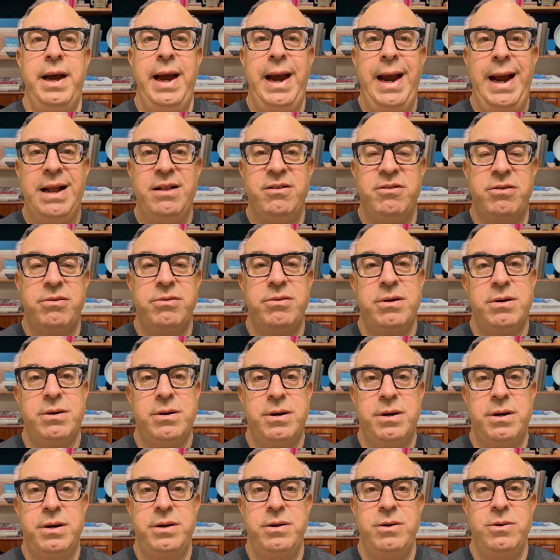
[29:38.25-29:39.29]
And
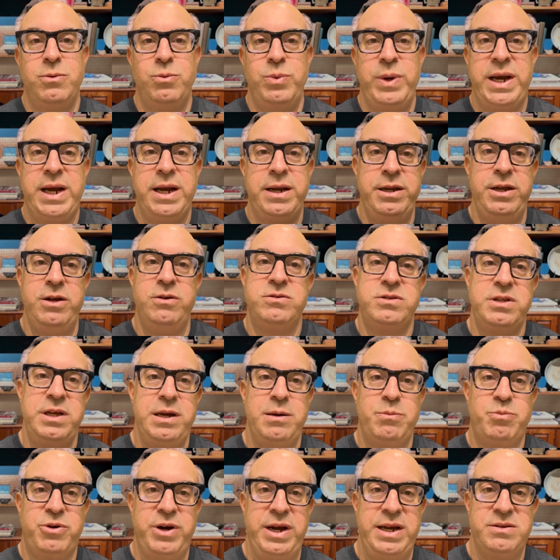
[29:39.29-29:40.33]
third, we can use the
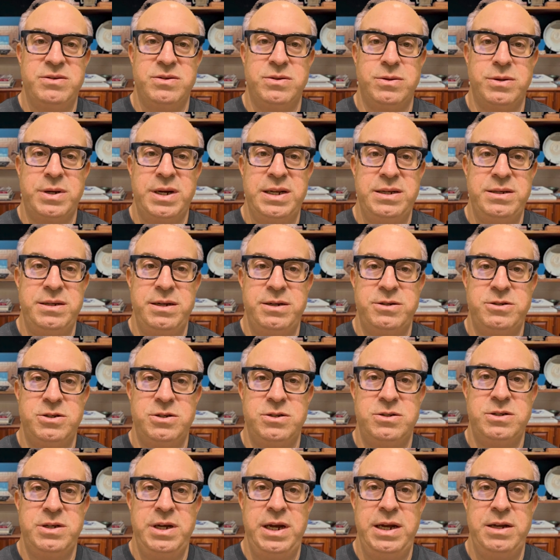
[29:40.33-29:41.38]
appraisal
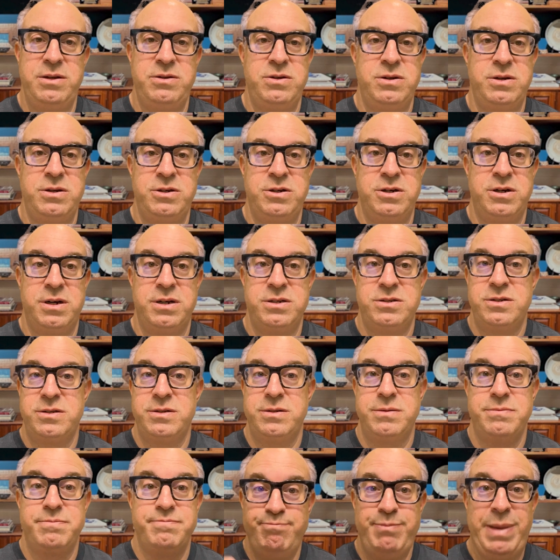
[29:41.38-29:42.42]
contingency to
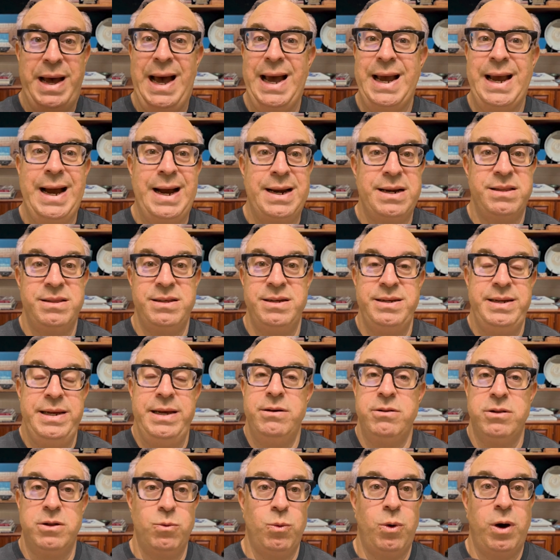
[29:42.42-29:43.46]
just back out of the
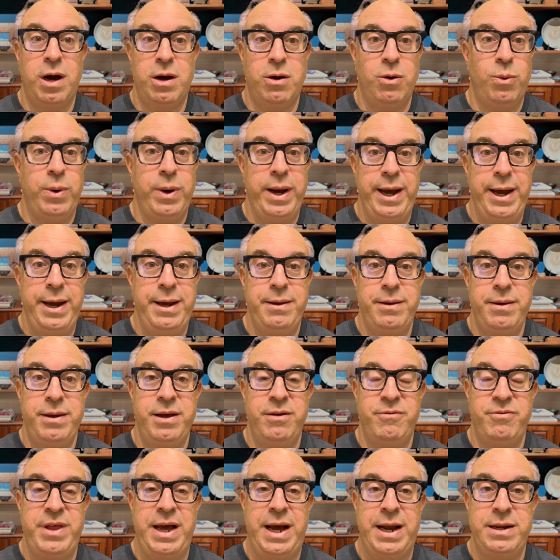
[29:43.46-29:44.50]
deal and walk away
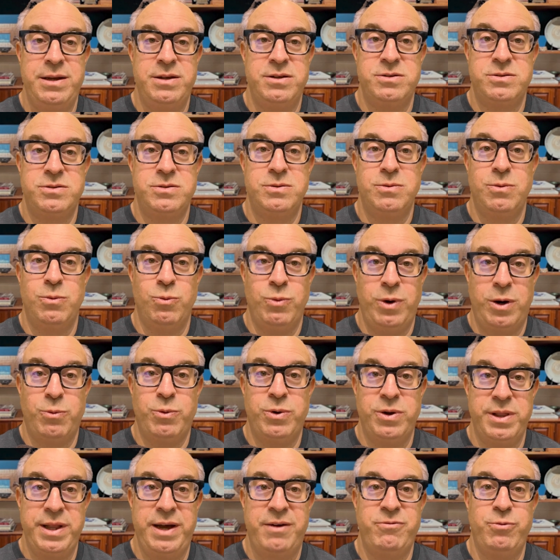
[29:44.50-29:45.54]
if that is what
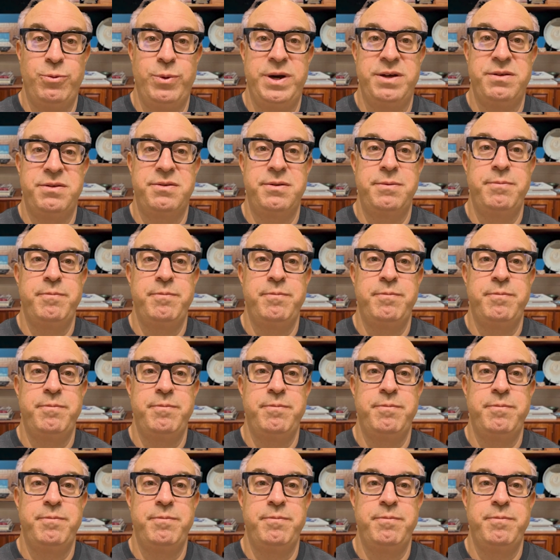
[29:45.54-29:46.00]
we're left with.